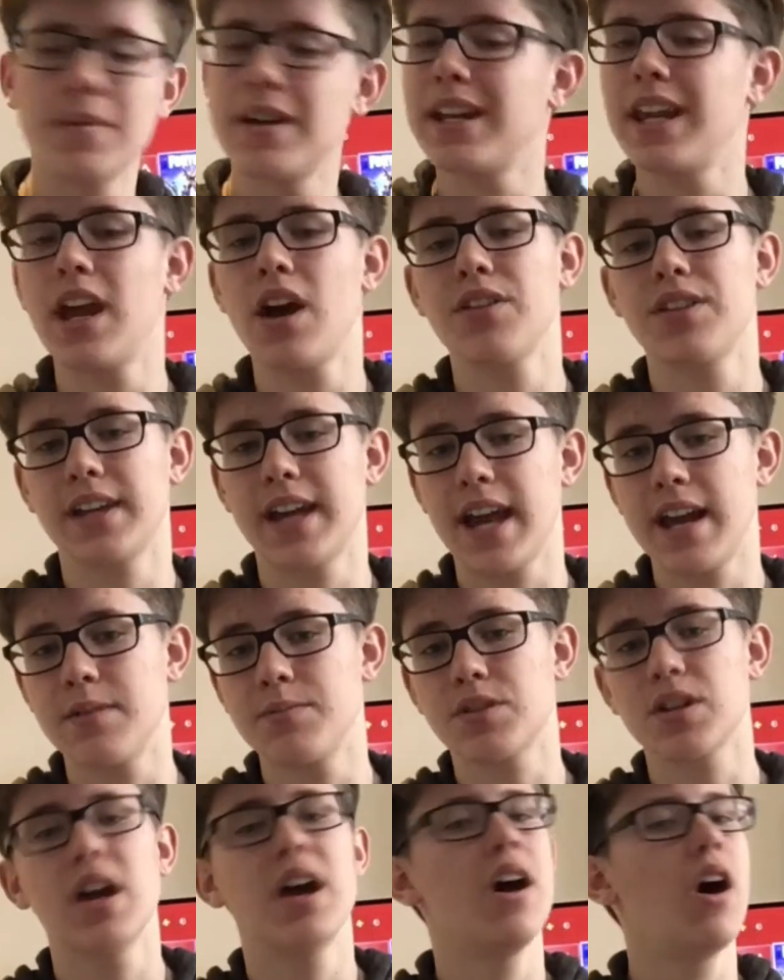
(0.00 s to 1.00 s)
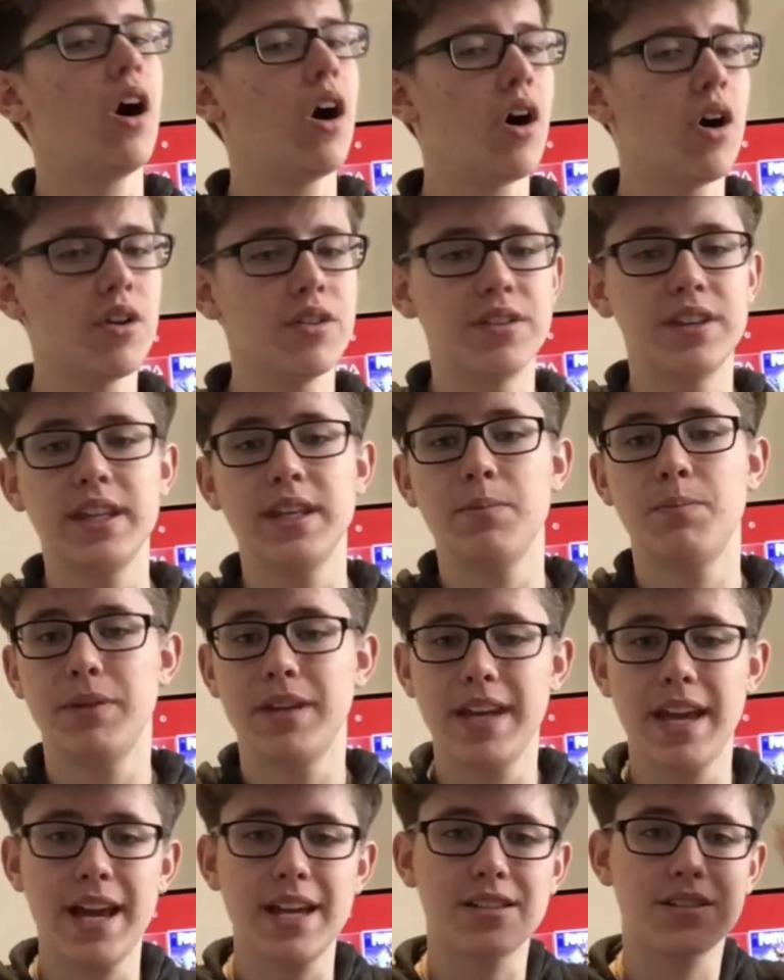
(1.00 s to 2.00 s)
many other games on the
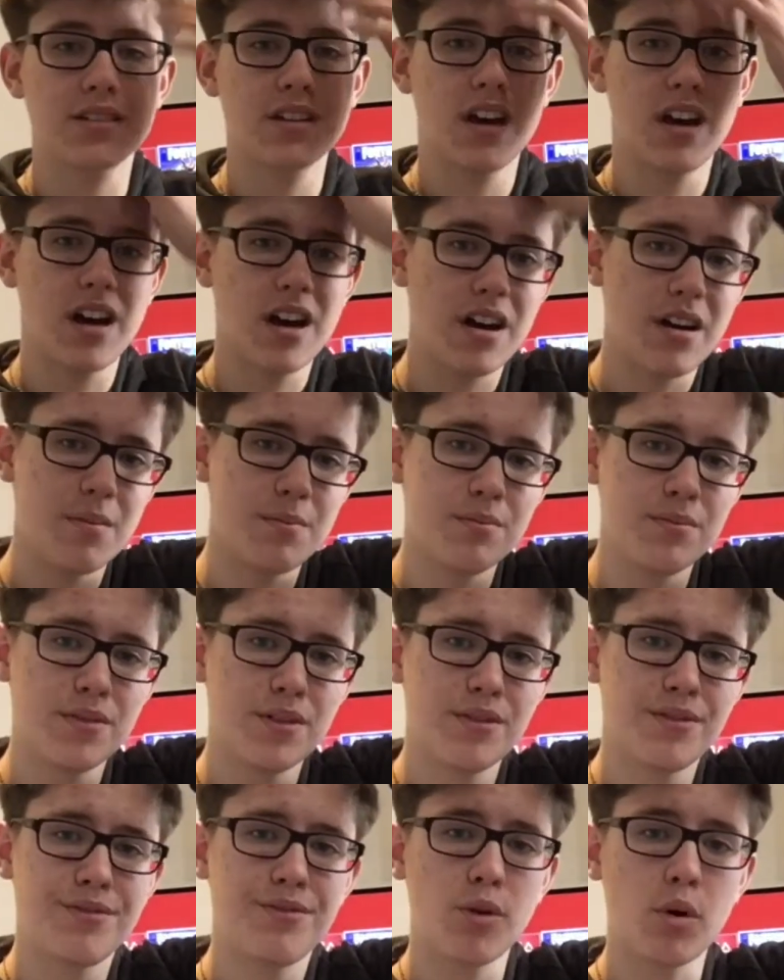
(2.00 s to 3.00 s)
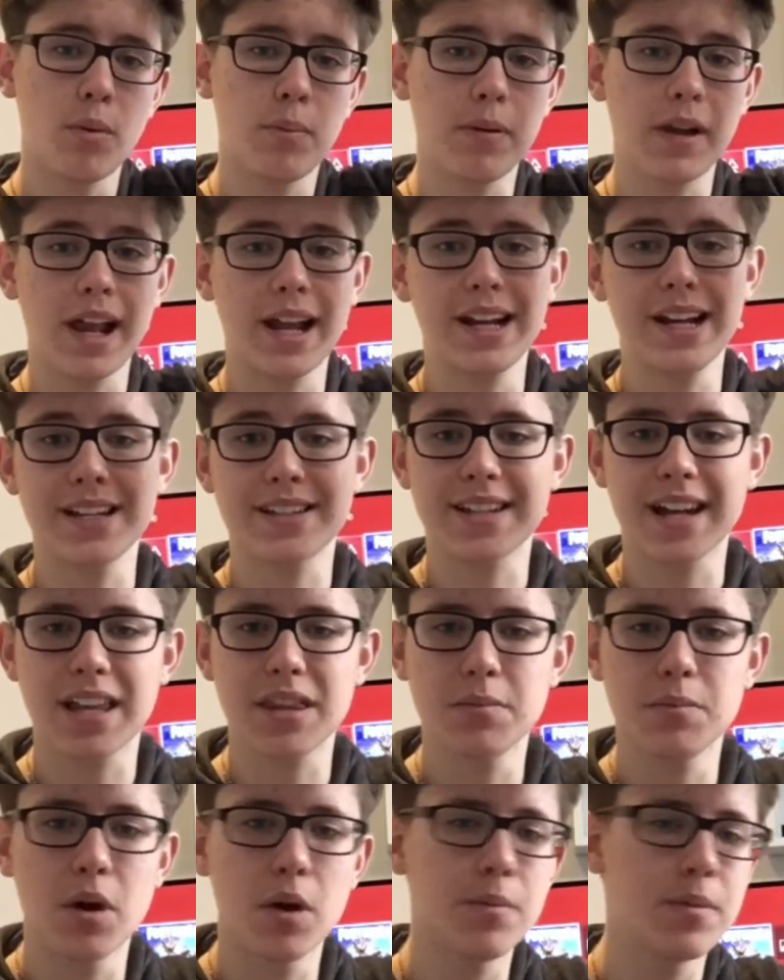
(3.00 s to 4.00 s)
PS4 playlist at
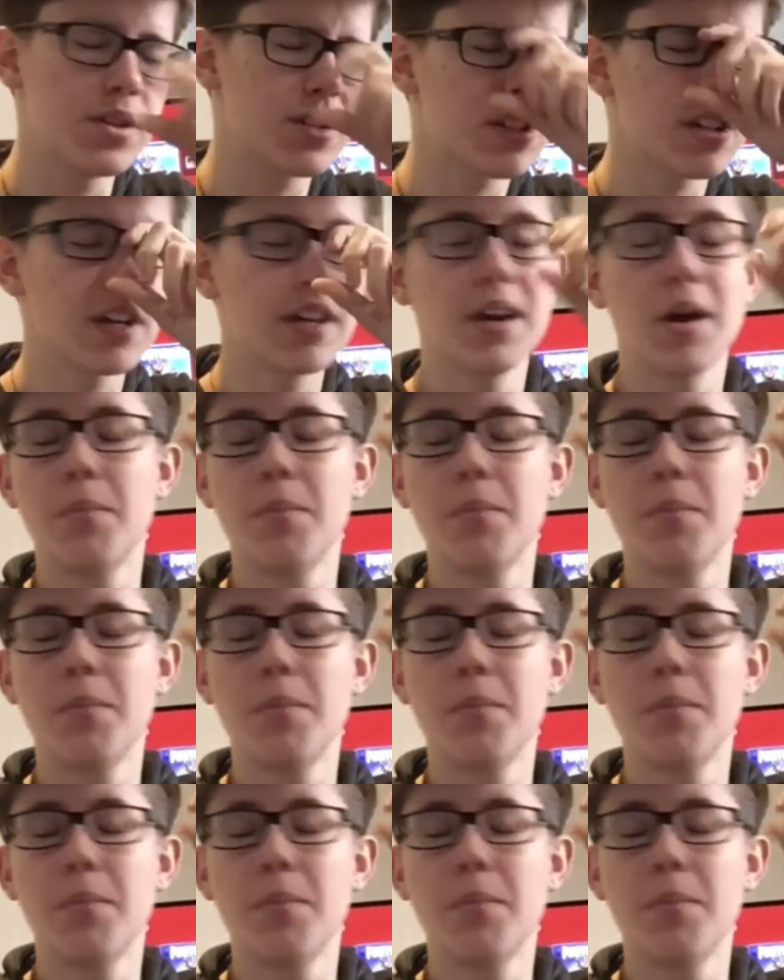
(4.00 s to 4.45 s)
the moment.